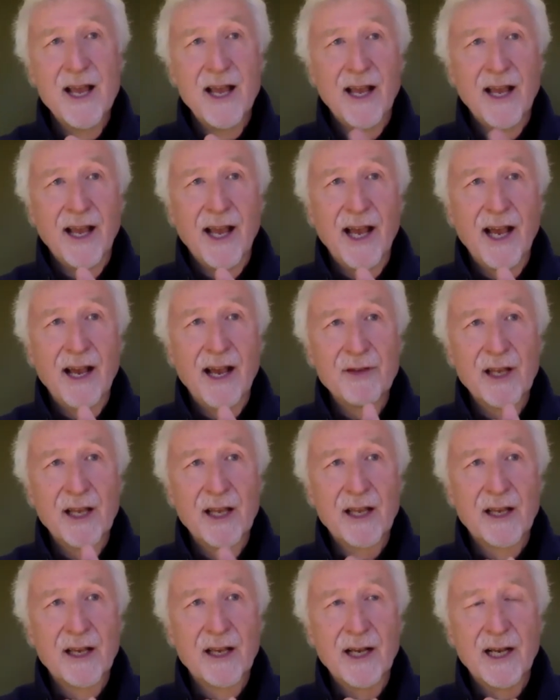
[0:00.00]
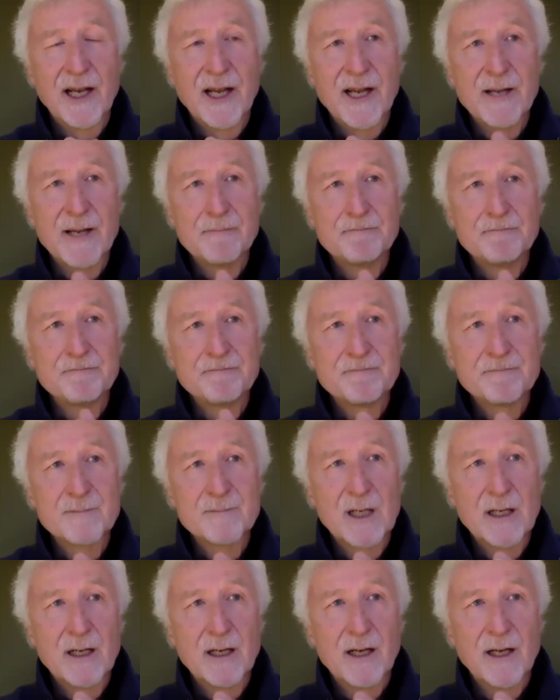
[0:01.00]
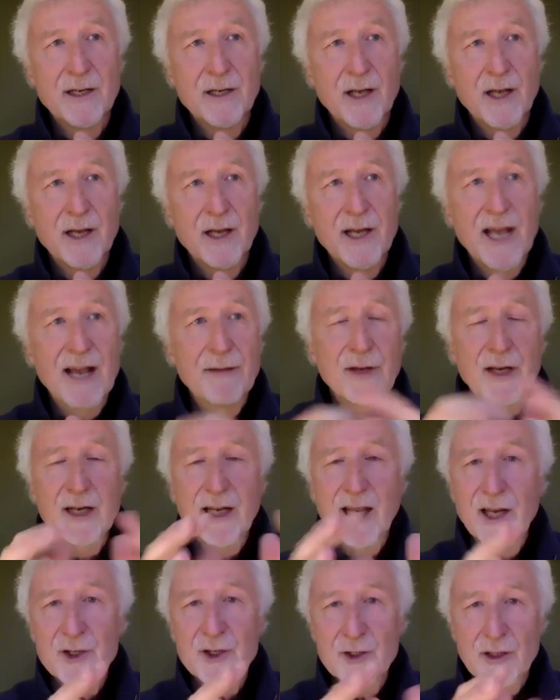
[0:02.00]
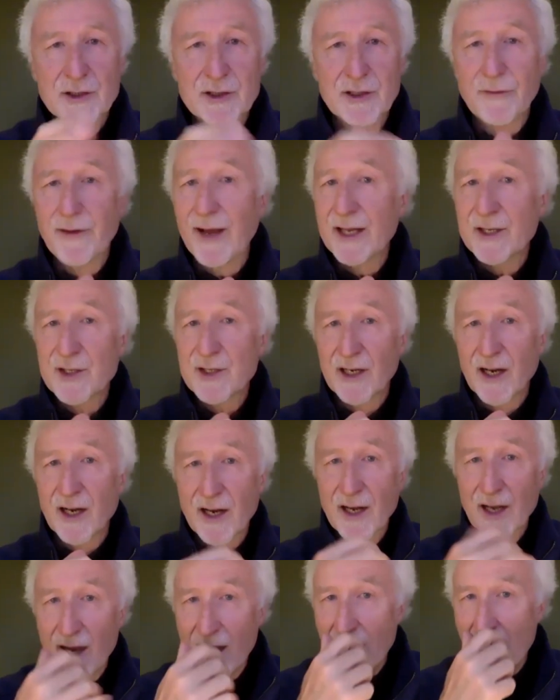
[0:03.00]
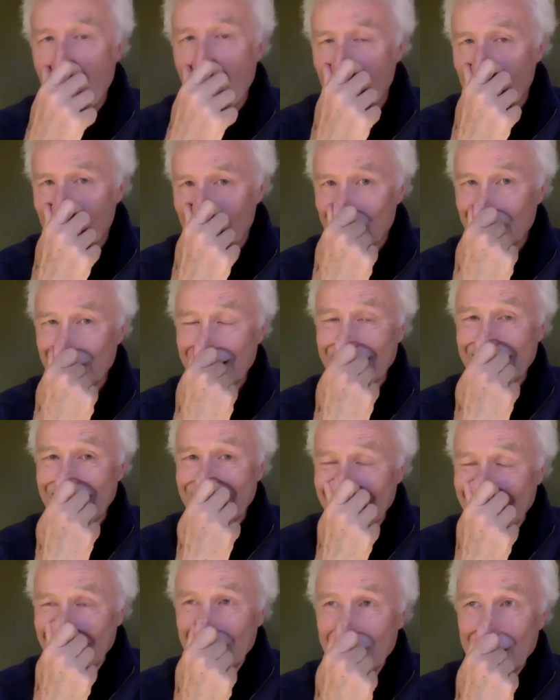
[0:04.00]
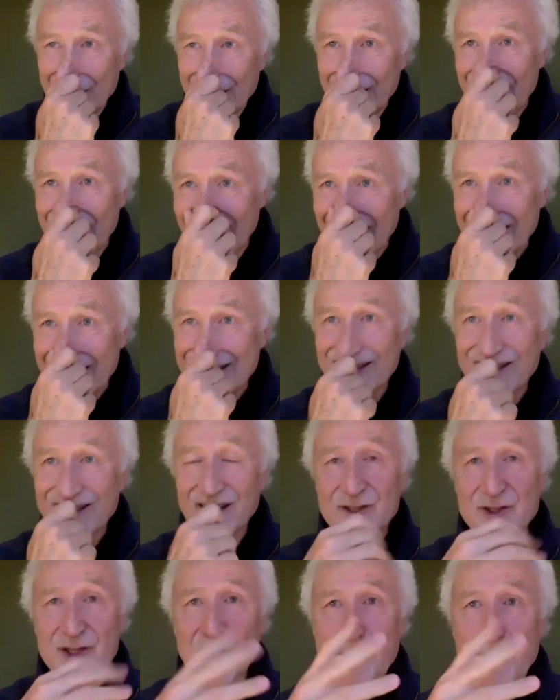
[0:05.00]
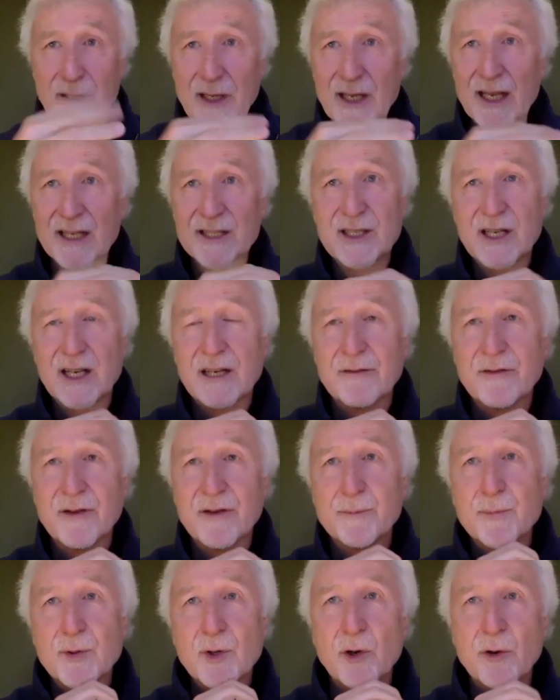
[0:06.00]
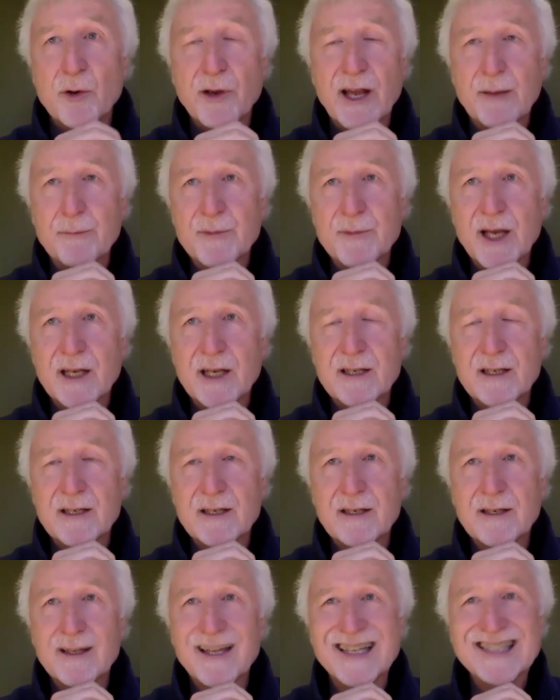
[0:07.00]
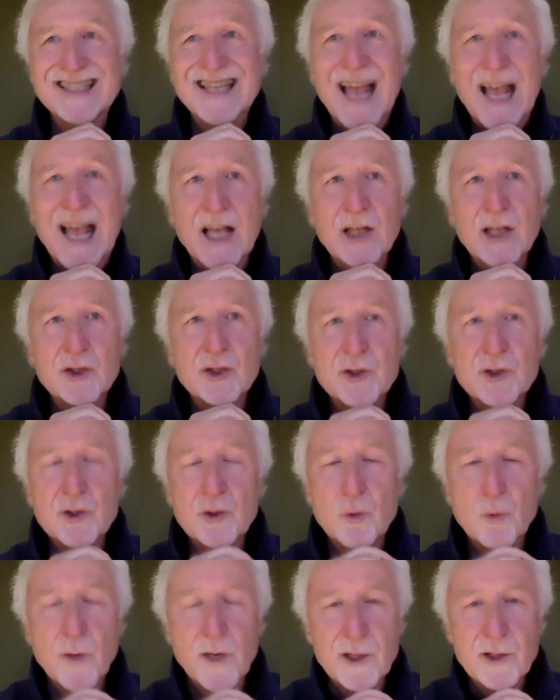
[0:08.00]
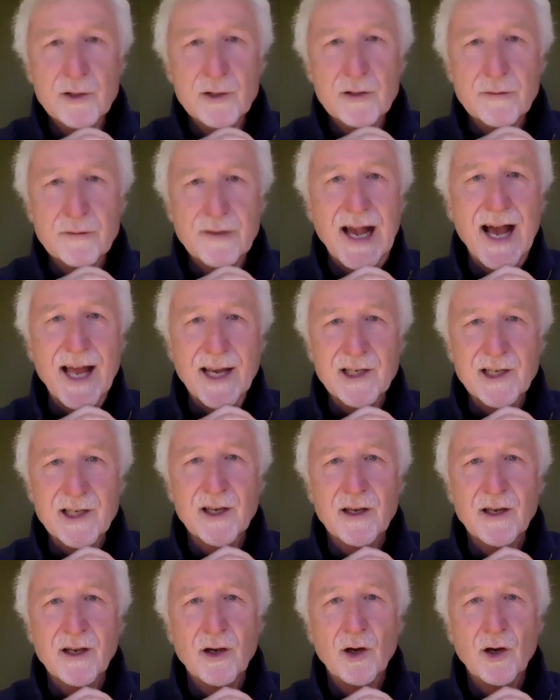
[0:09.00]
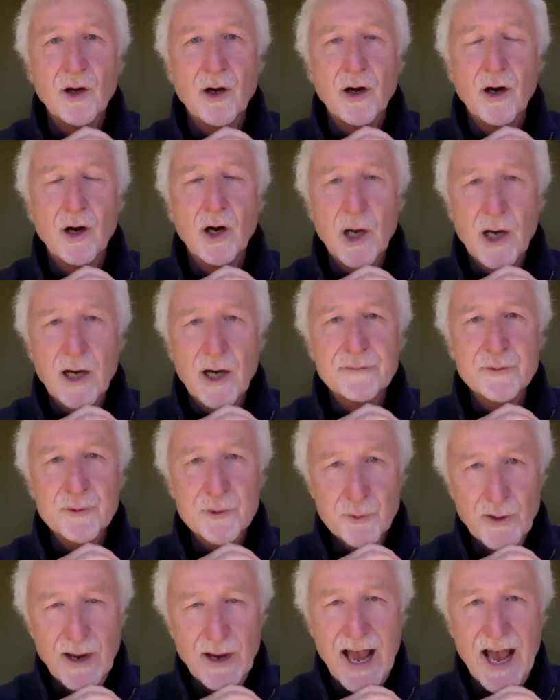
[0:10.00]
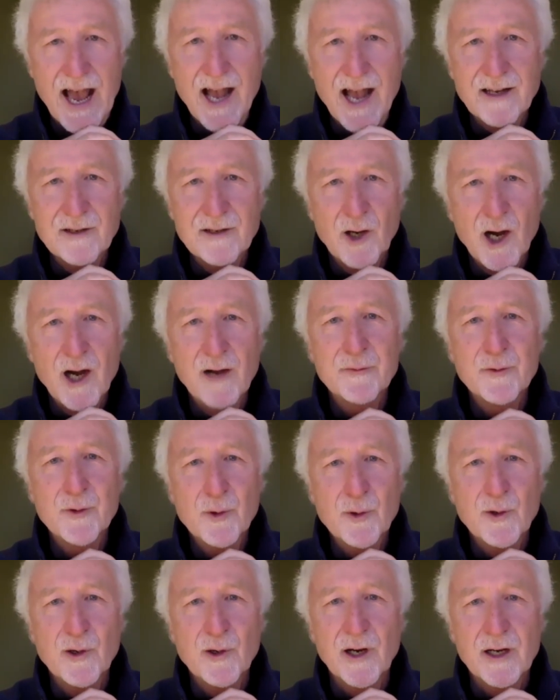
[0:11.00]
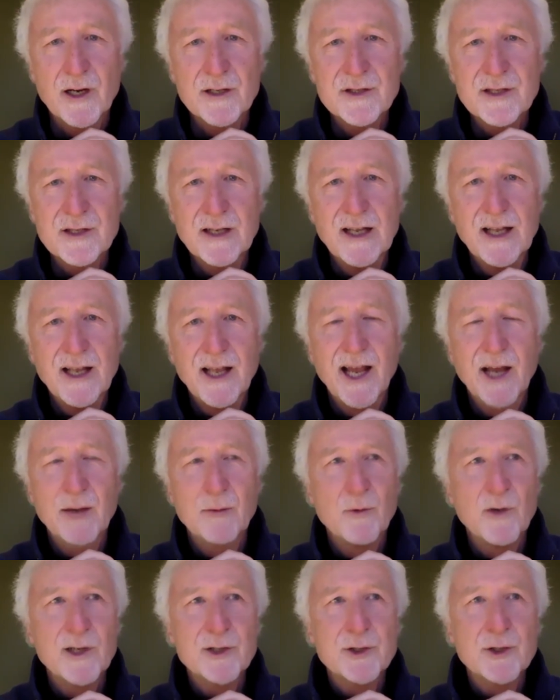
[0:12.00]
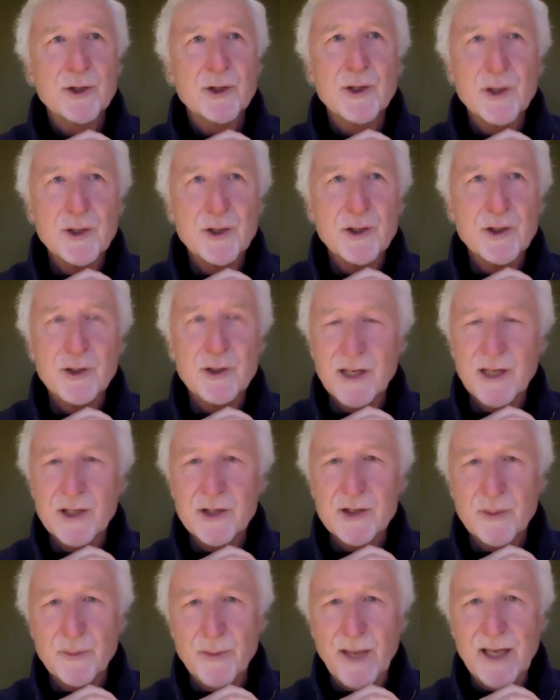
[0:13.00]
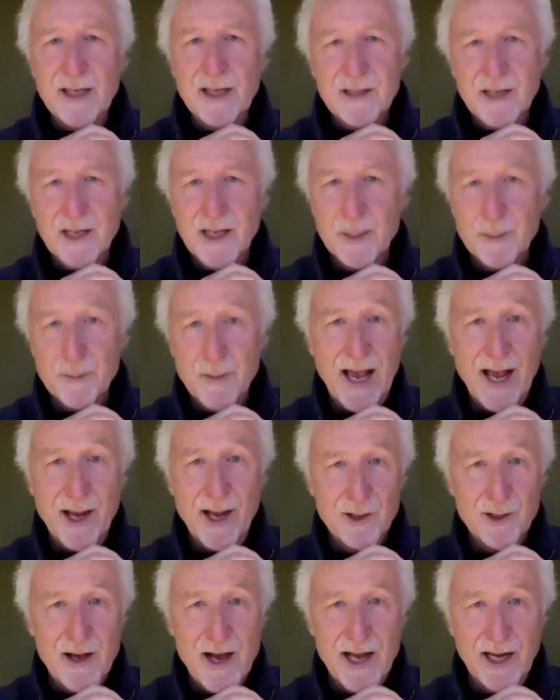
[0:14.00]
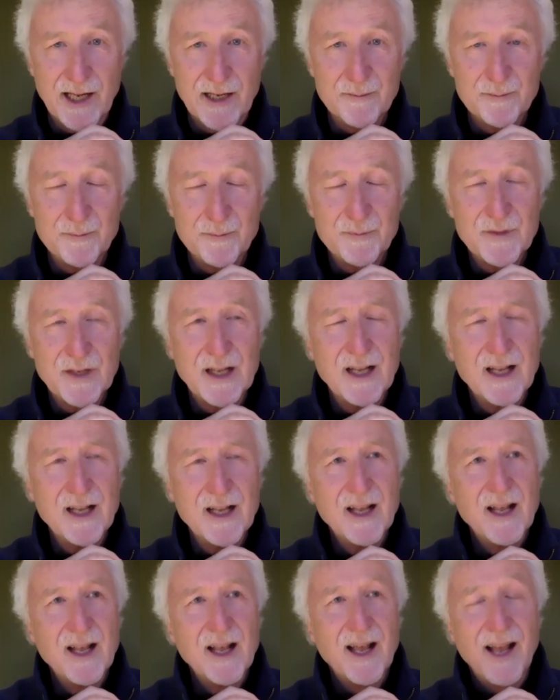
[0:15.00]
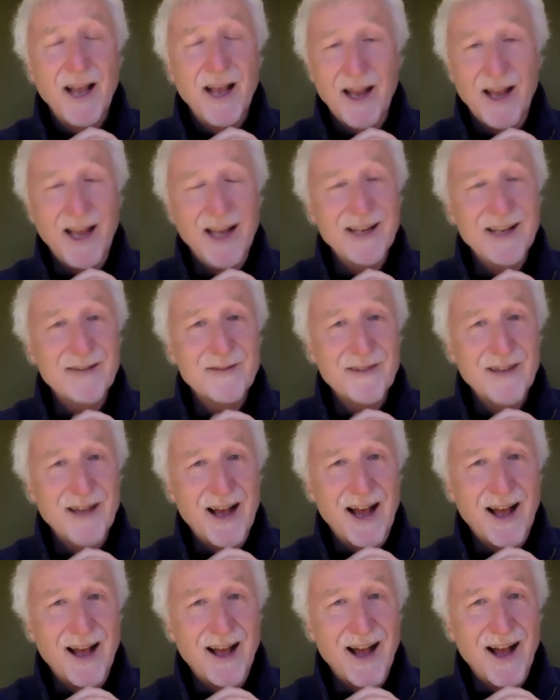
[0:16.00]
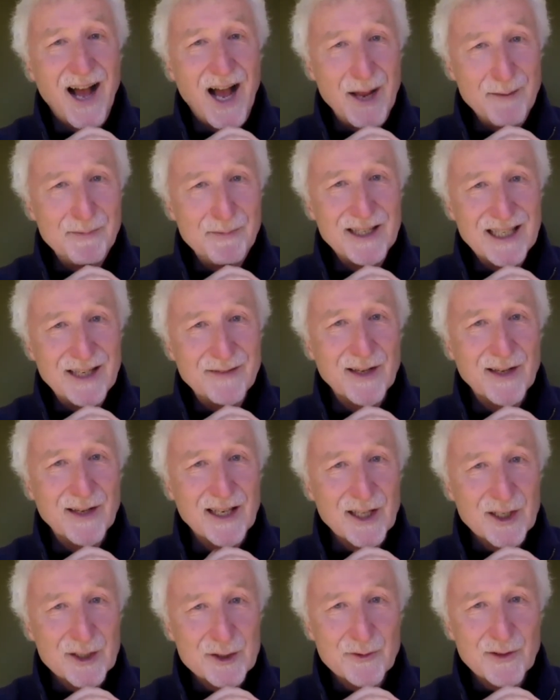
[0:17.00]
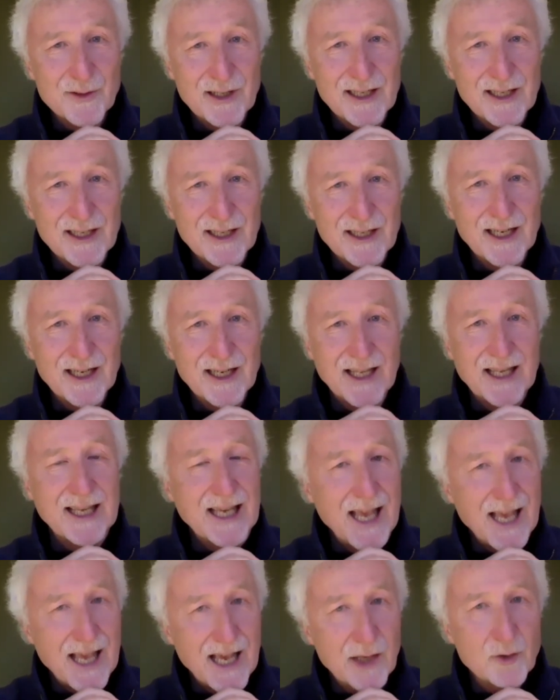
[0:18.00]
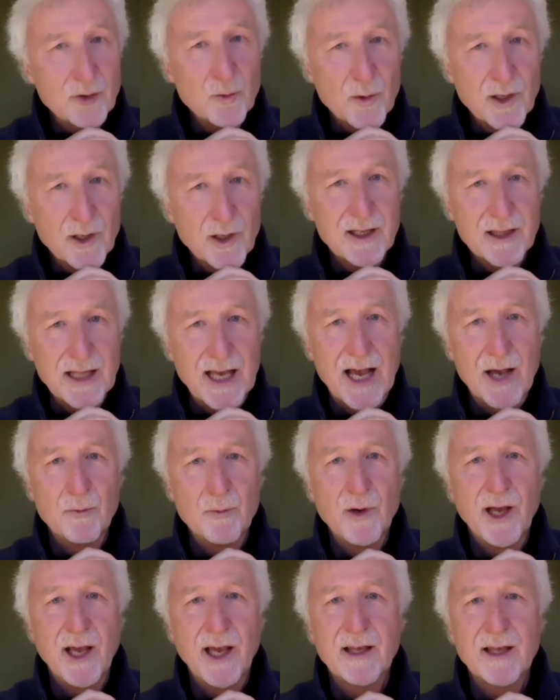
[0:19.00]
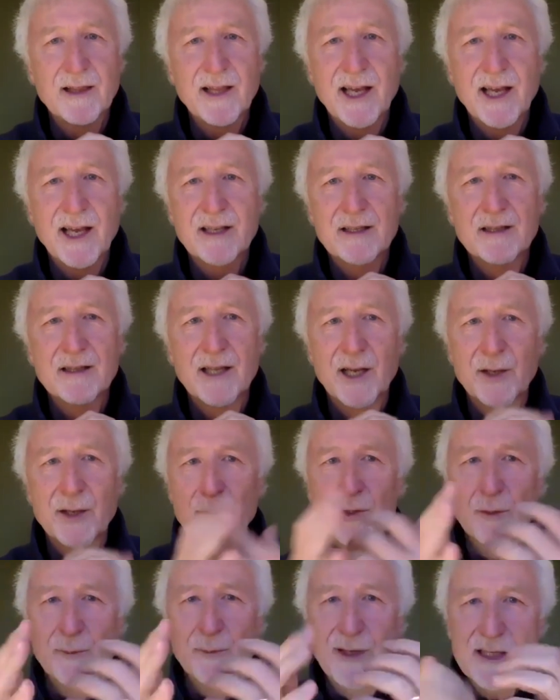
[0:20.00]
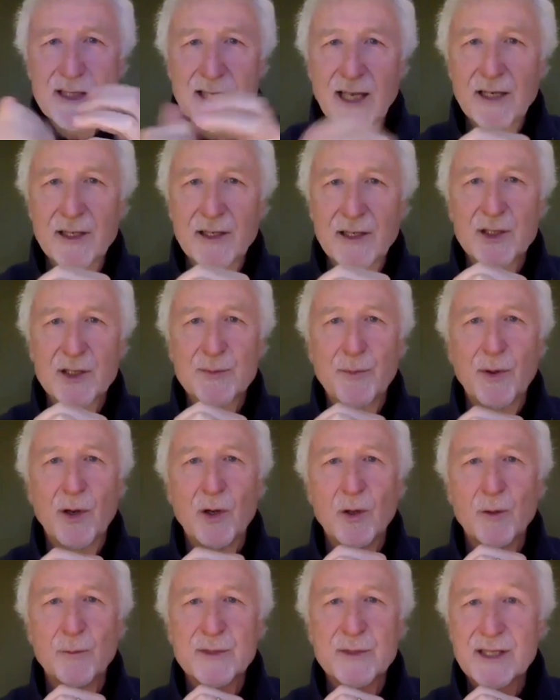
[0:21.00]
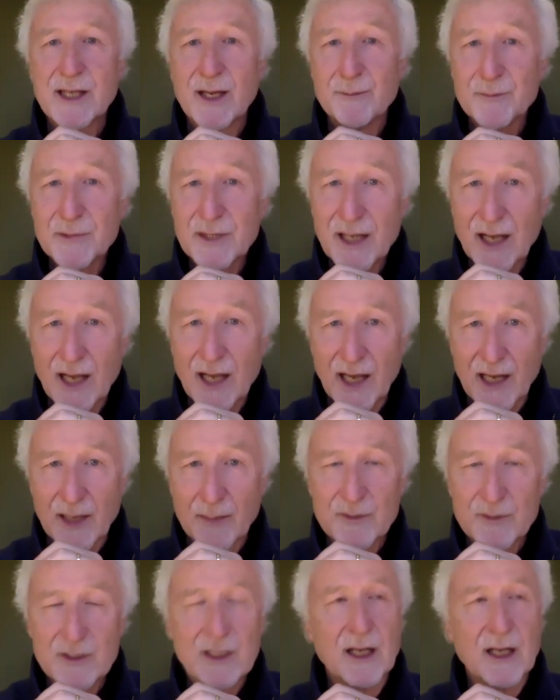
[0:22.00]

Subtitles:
having a navigational device in a car, that a GPS kind of a program that tells you when you have gotten off track, off course, and what turn you need to make to get back on it. And I believe it literally can work that way. Like Rumi said in his poem, sometimes